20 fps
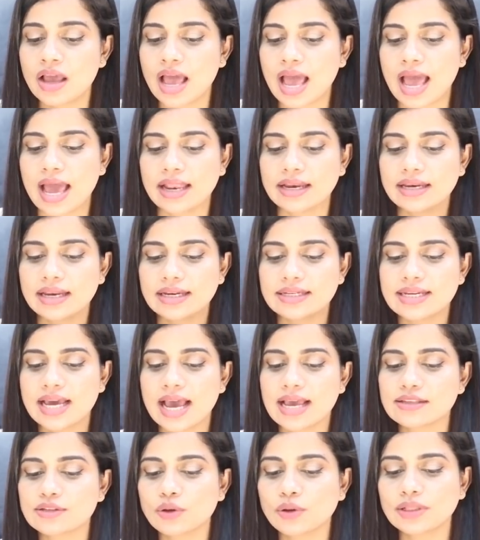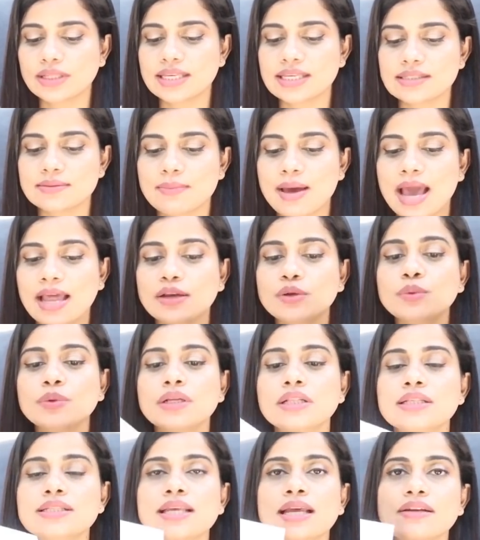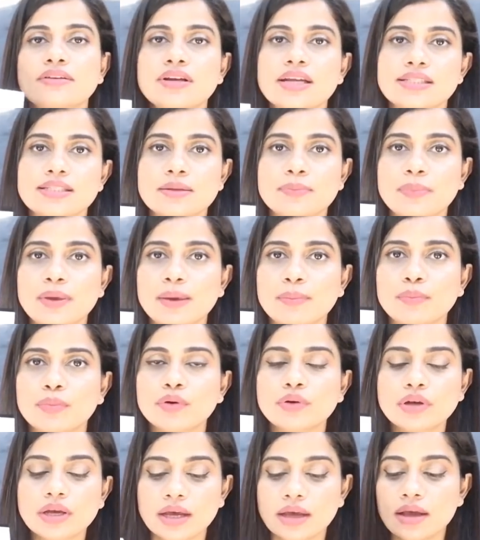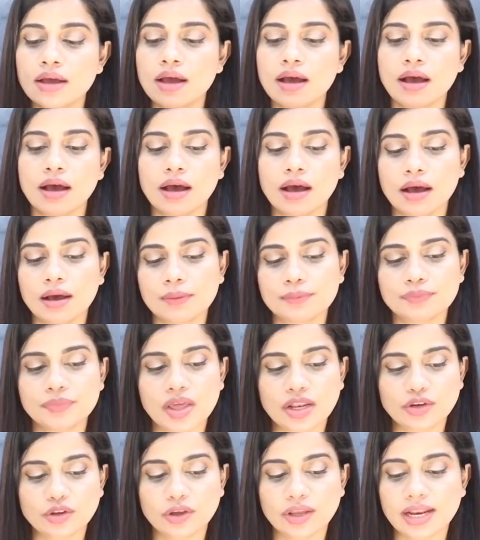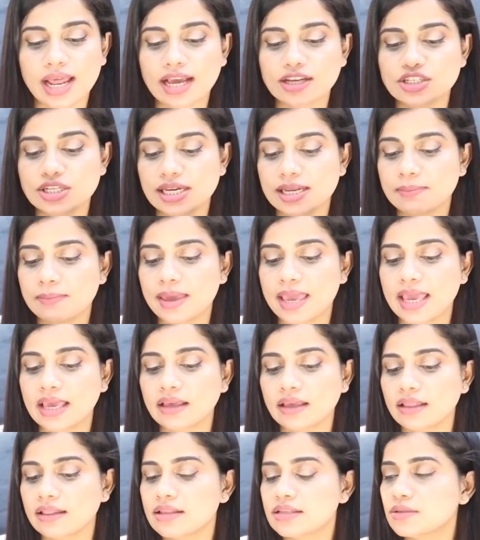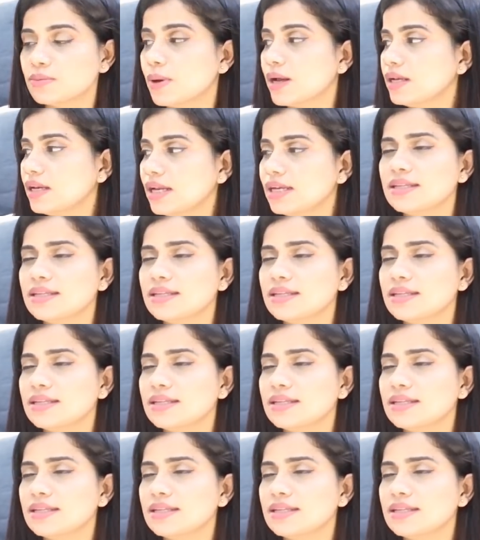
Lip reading: And it has all these manuals and recipe book that you can actually make in this one.